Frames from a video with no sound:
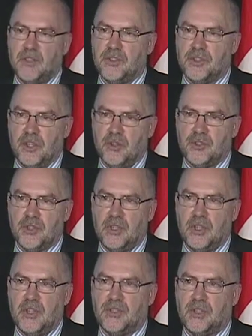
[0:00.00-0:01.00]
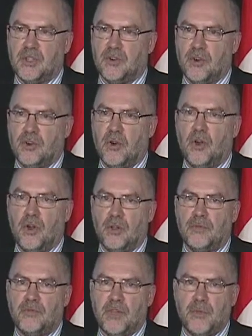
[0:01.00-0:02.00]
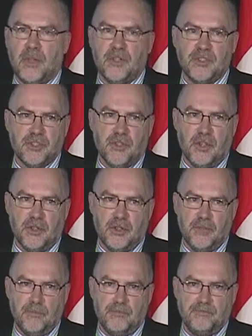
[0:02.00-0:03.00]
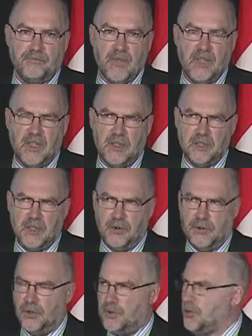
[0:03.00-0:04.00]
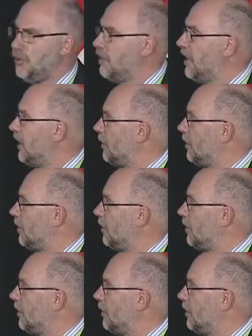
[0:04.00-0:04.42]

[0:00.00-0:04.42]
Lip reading: The solution is to grow all-female stock. How do you do